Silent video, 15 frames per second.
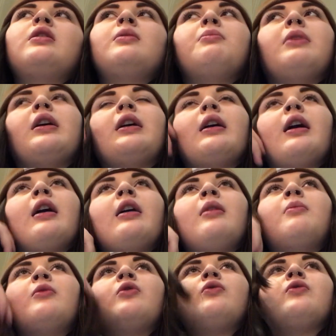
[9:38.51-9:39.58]
But
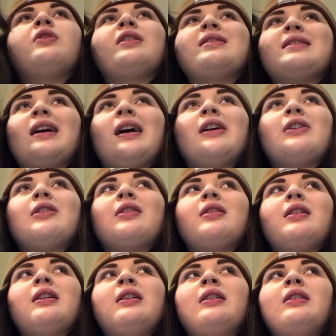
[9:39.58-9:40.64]
I'm really tired
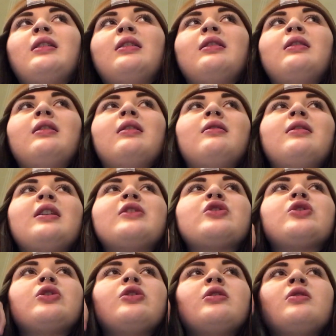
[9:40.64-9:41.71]
and not
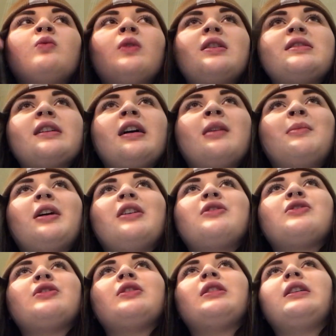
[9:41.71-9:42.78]
sure what time I
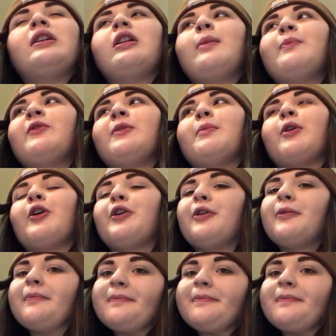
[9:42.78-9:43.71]
should get up tomorrow.